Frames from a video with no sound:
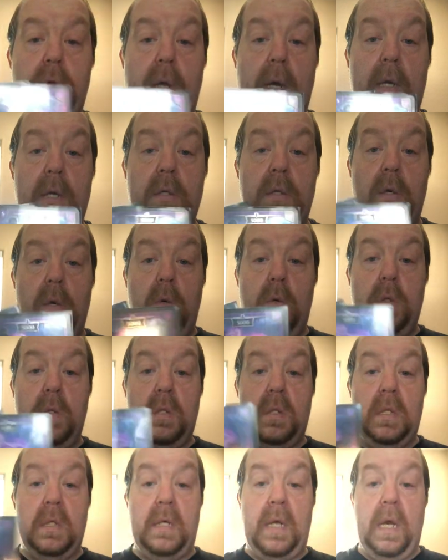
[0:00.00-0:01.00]
deck, so
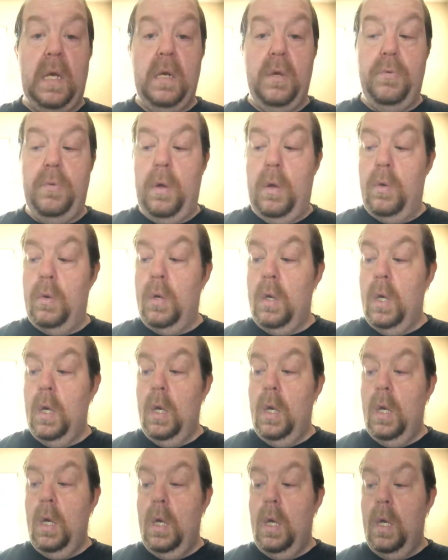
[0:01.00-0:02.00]
it's designed around
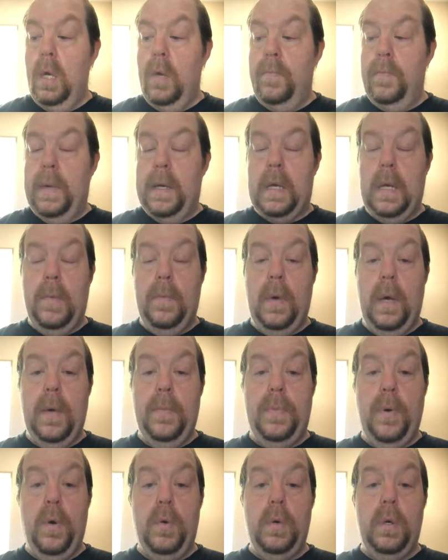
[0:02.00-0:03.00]
making my
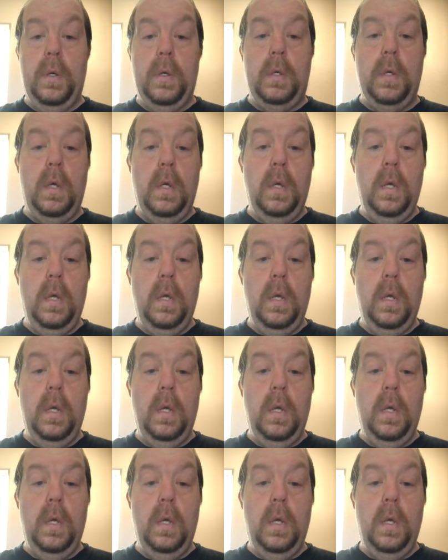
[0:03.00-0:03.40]
opponent